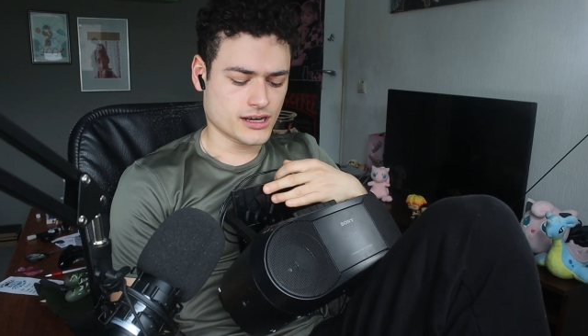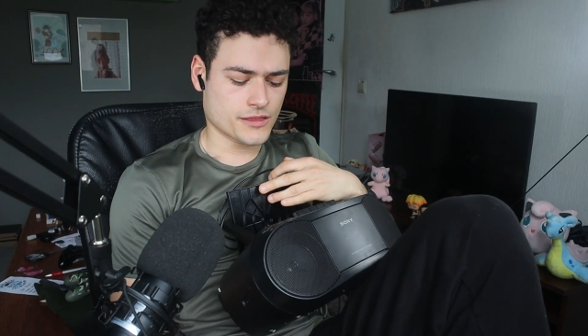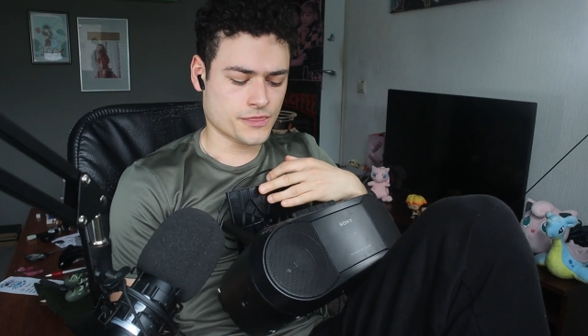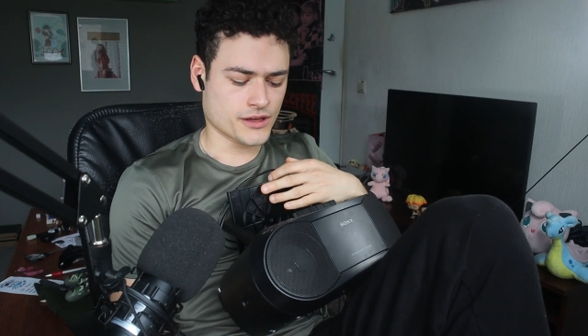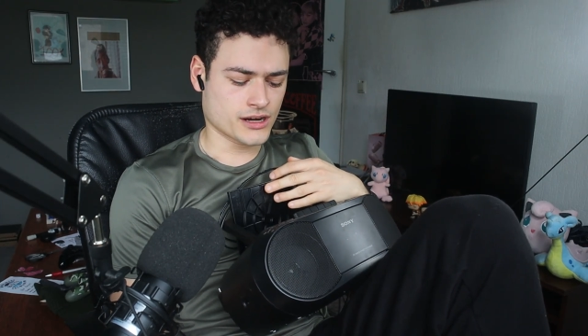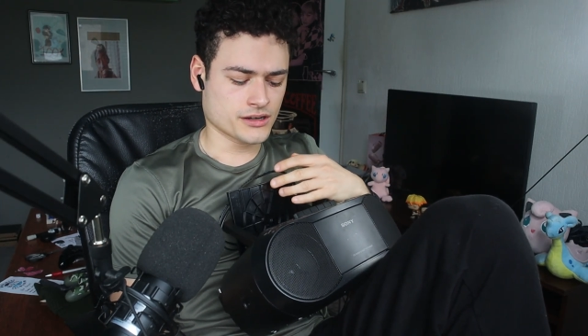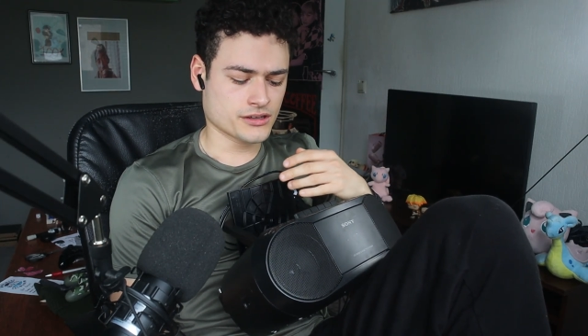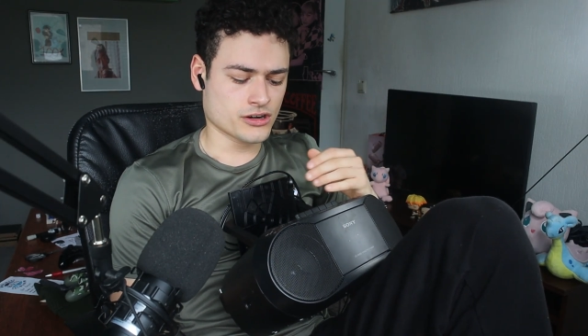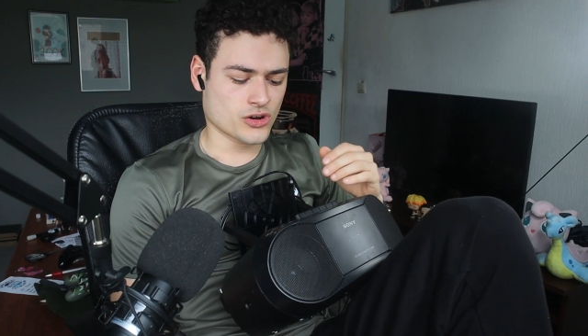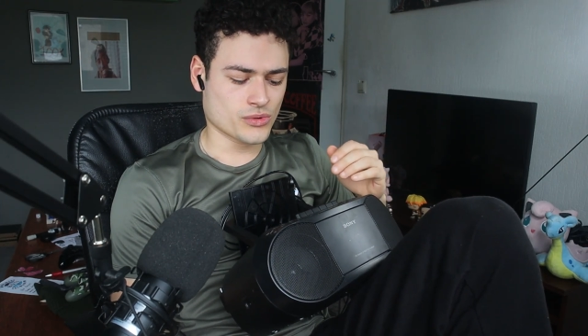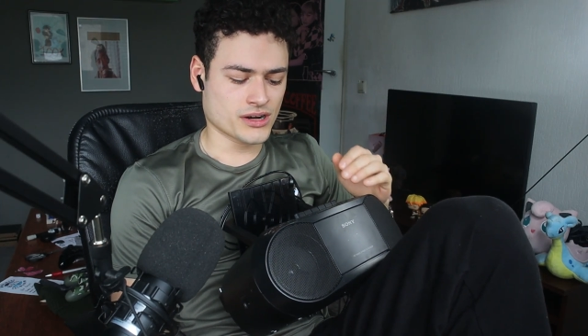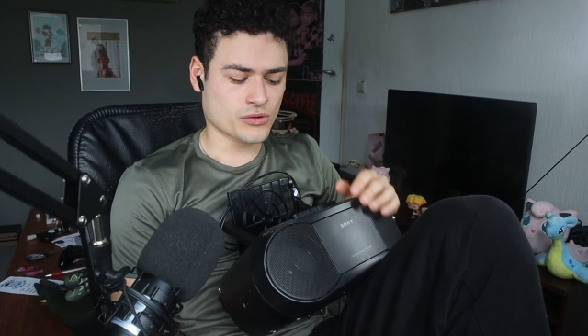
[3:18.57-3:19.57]
I thought, you
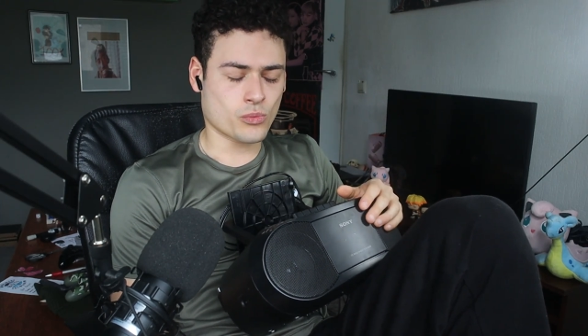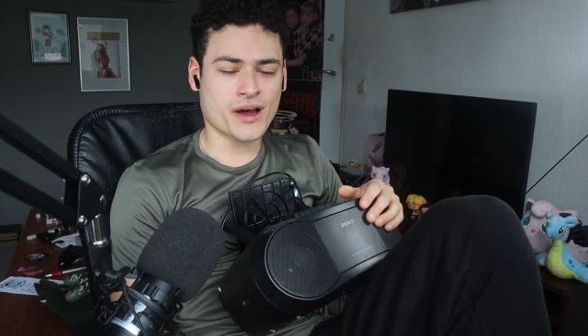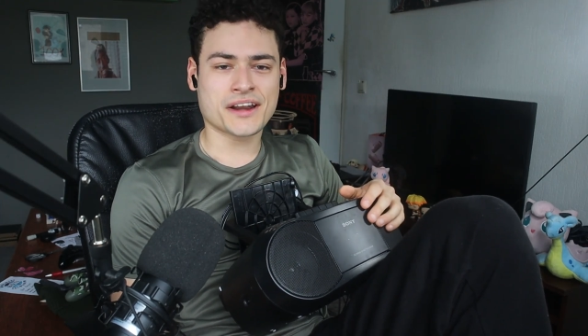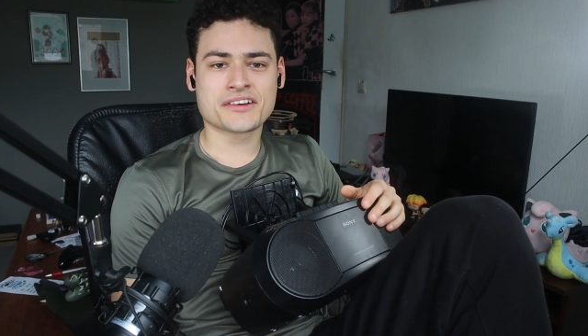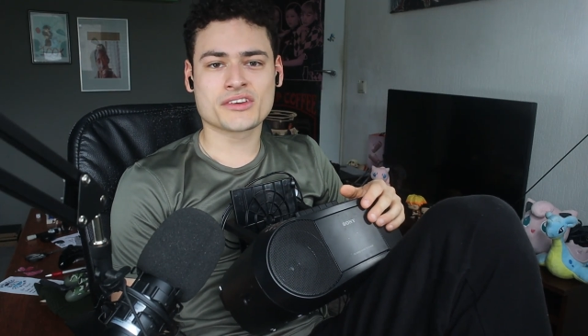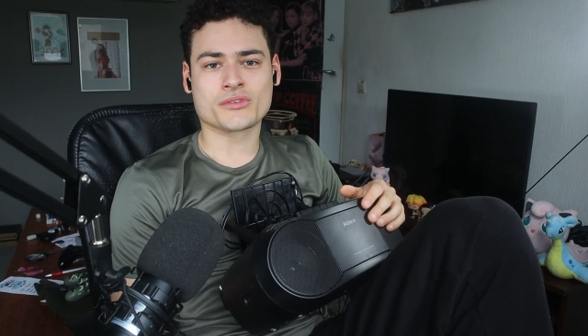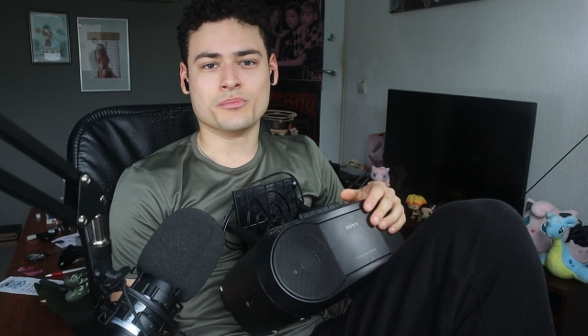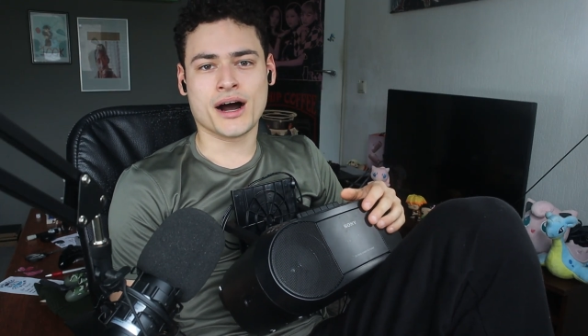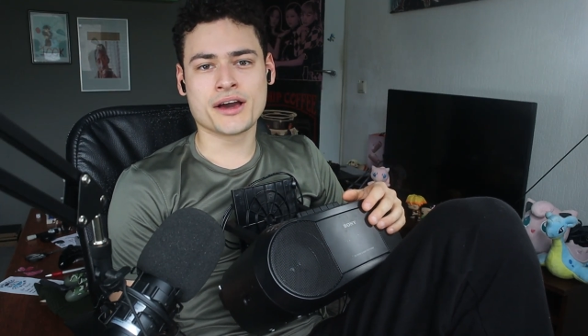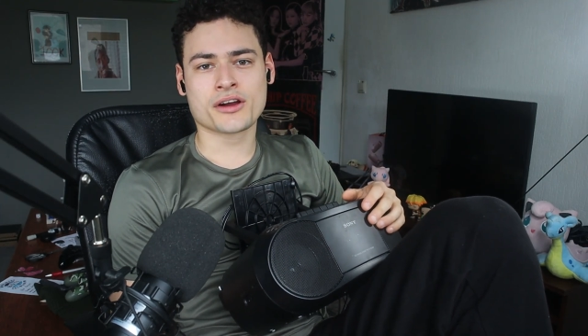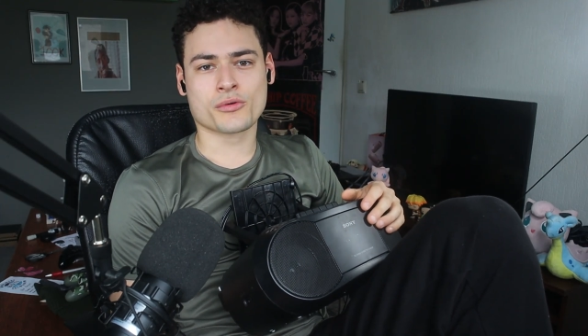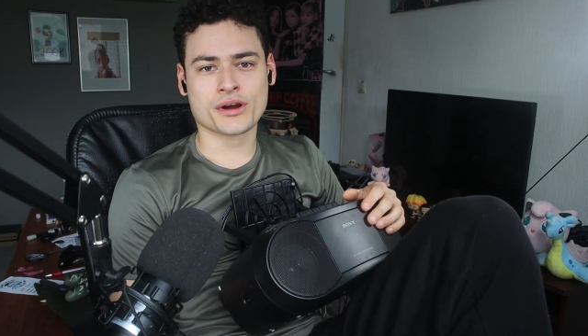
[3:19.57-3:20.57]
know what, why not just
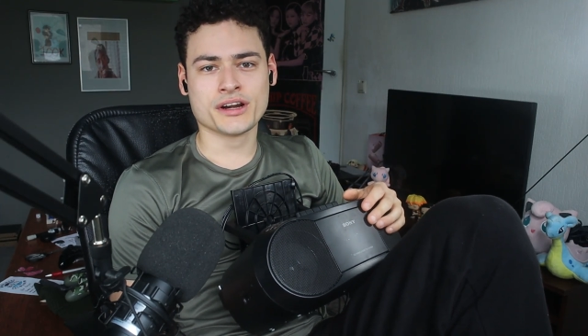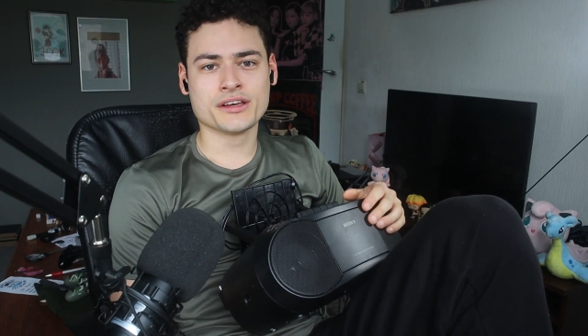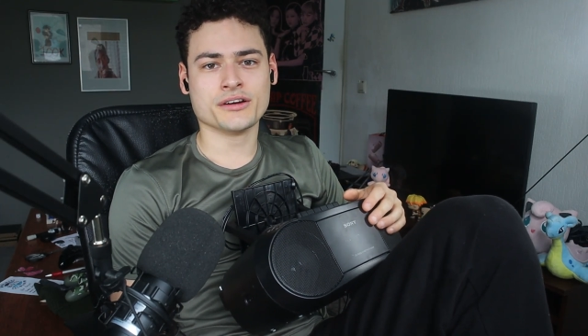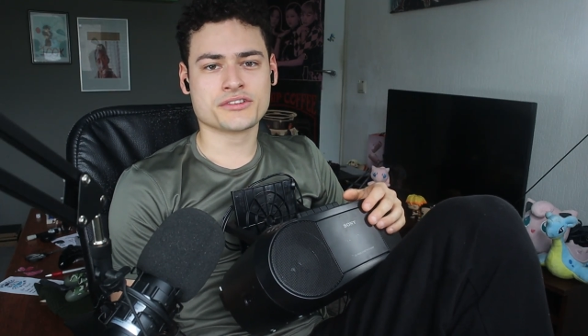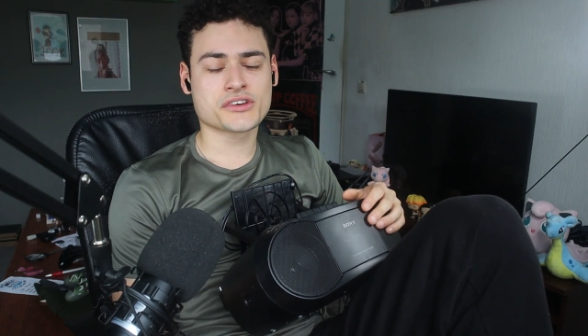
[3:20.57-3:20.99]
buy a radio